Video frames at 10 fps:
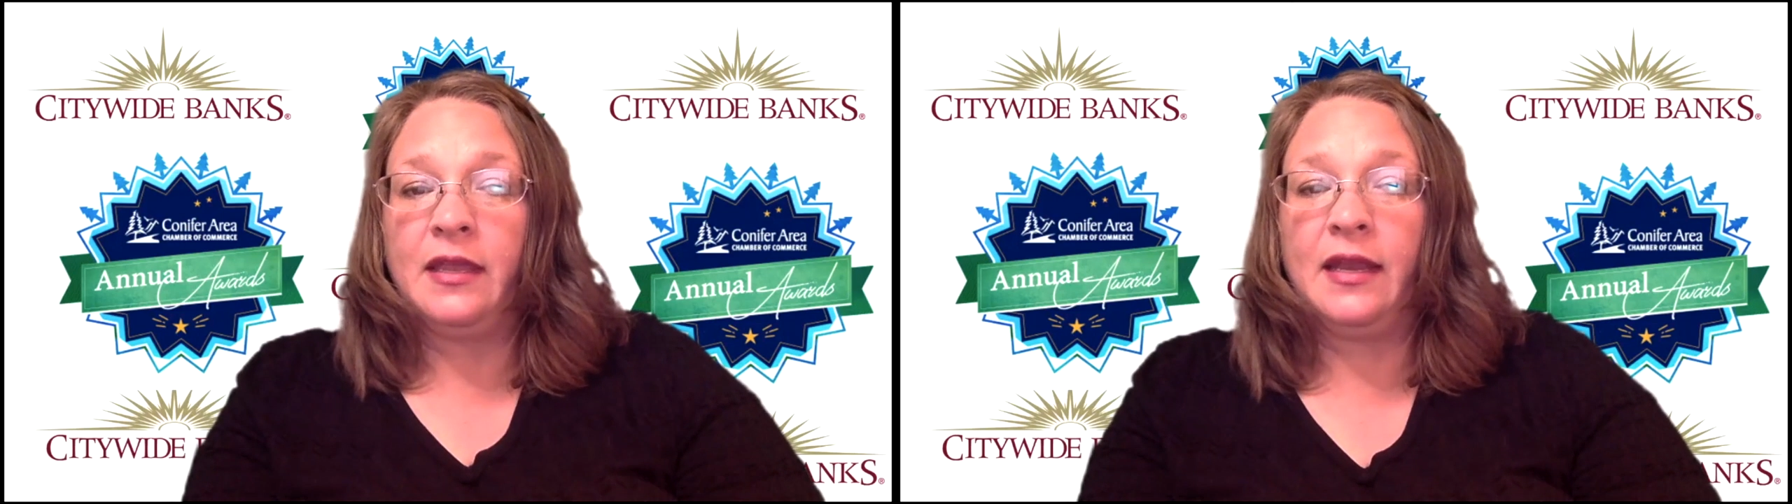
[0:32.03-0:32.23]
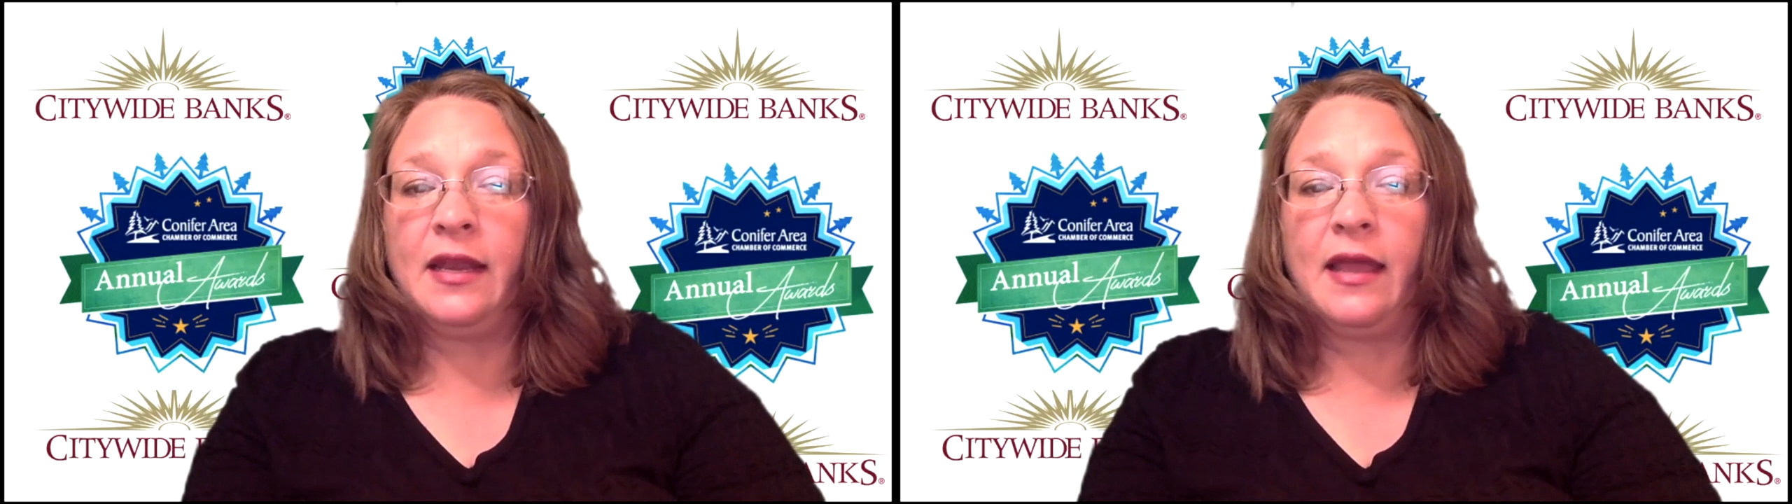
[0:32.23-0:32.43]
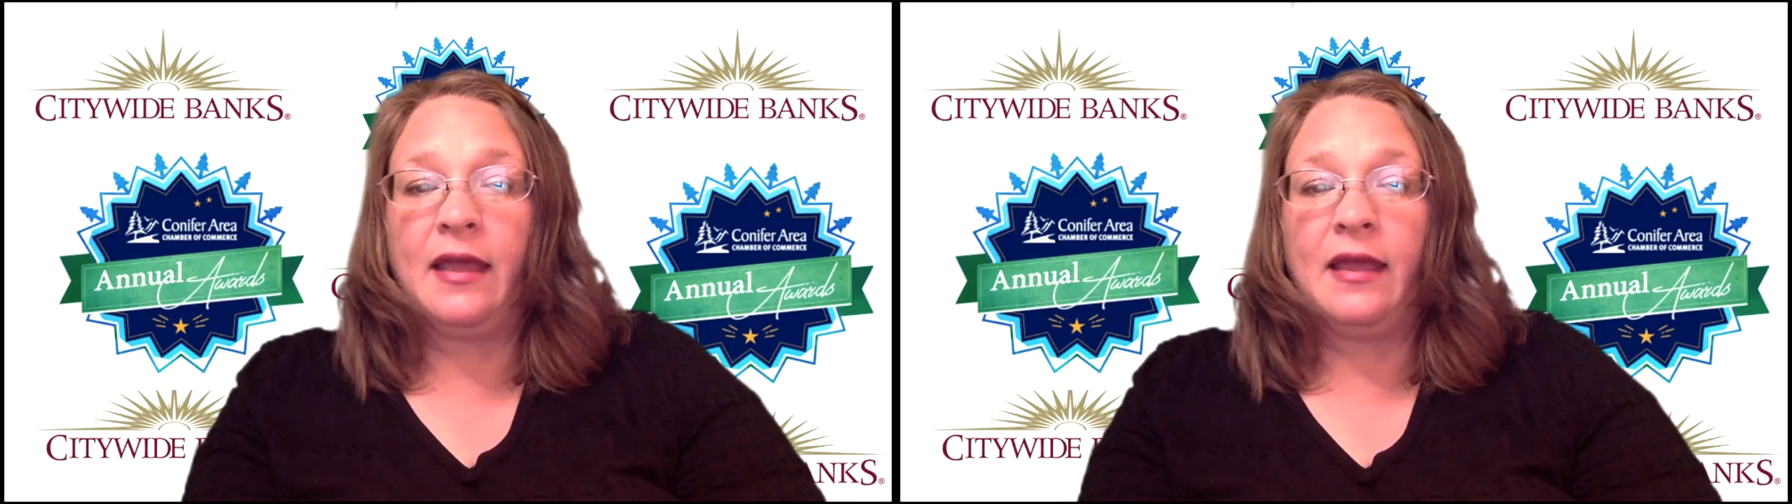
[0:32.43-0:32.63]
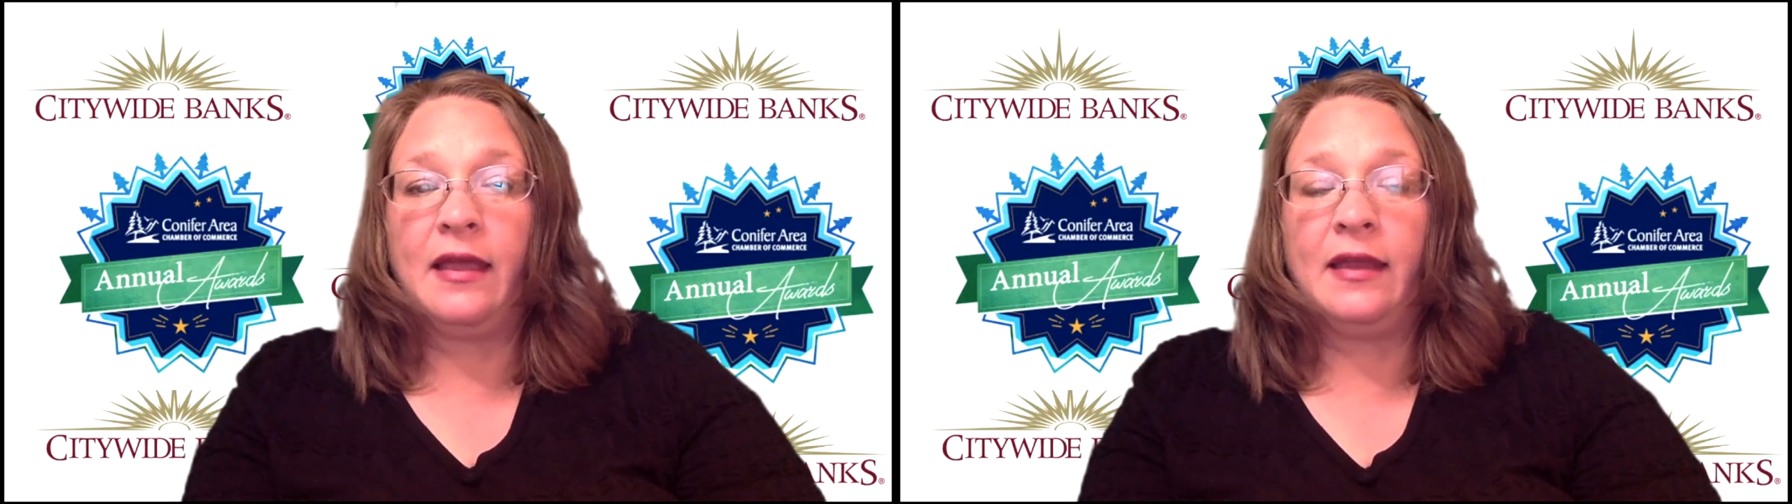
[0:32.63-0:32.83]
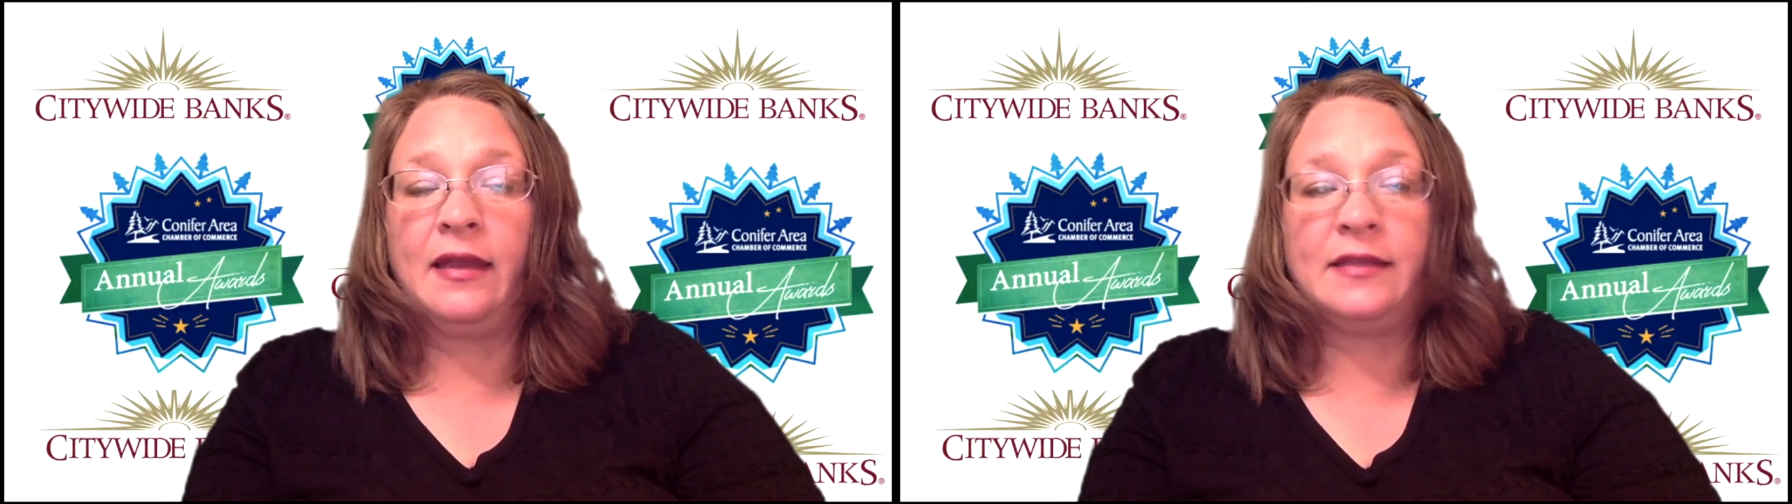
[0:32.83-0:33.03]
And
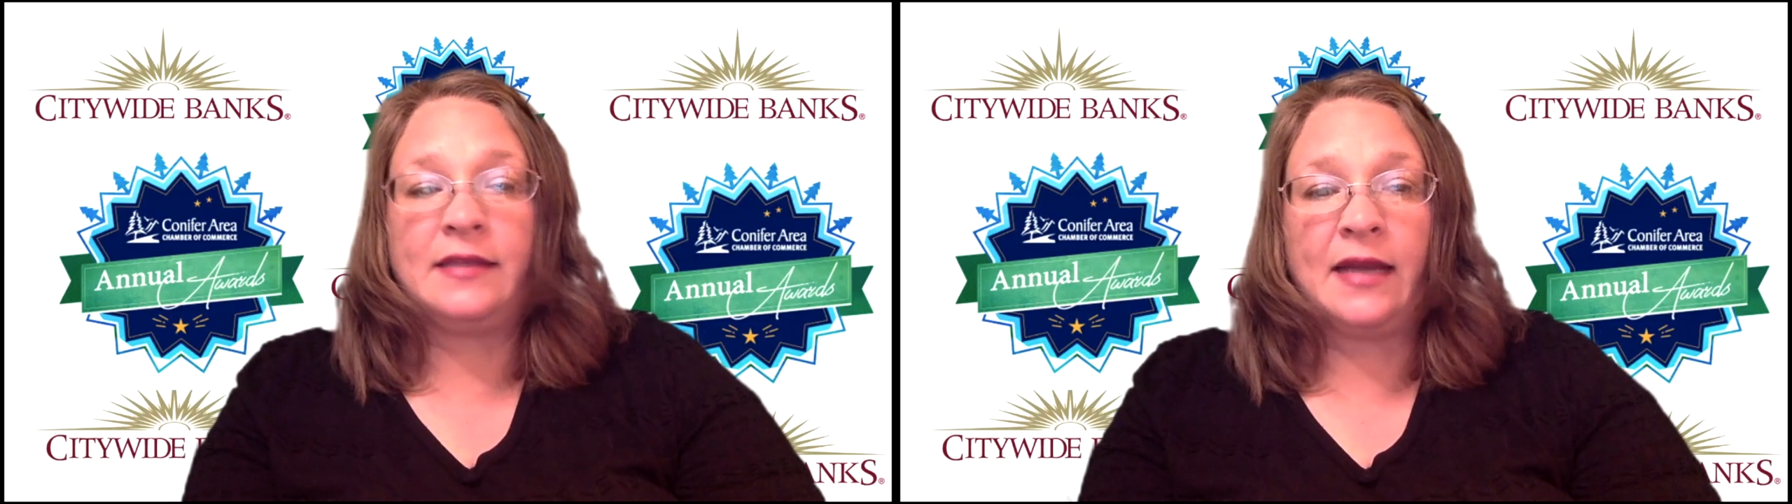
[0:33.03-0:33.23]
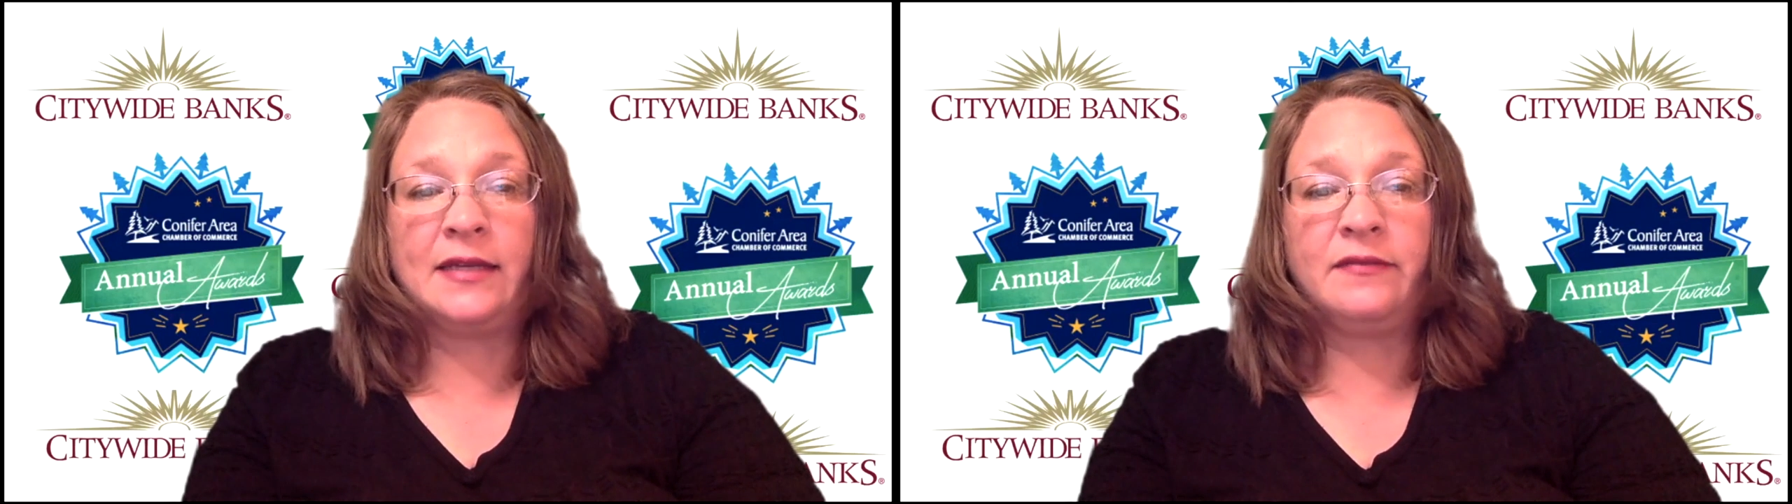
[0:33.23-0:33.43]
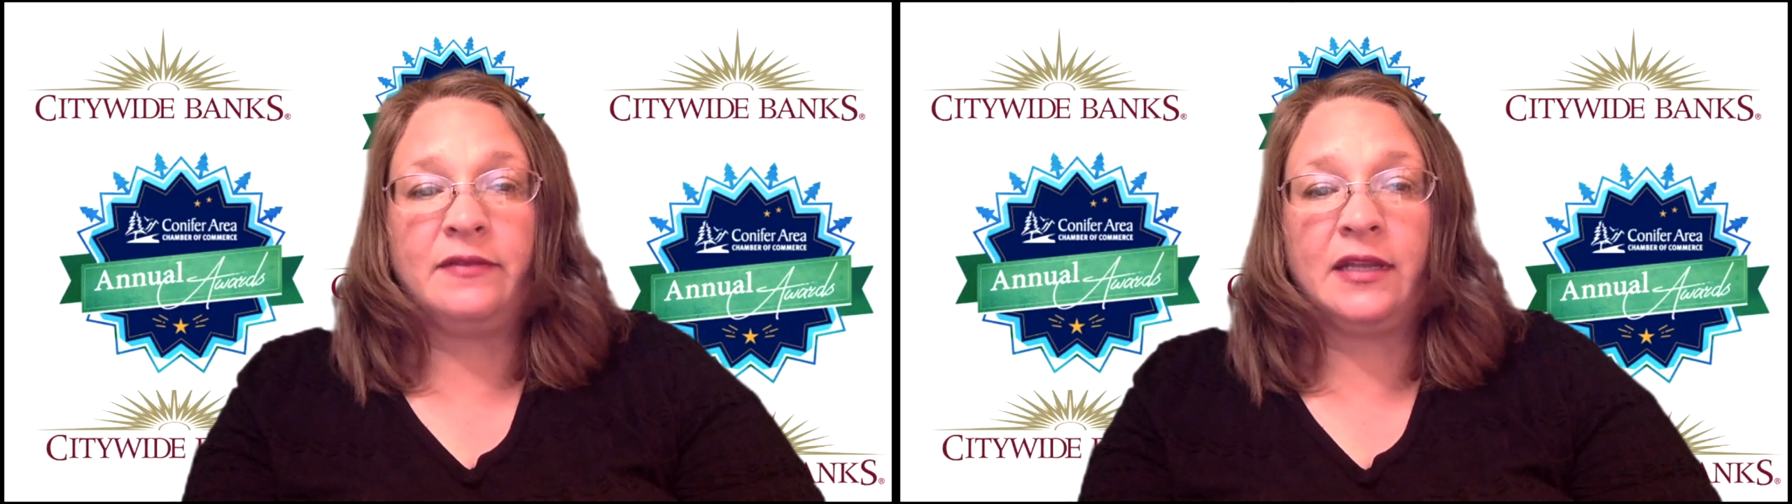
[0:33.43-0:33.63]
it is active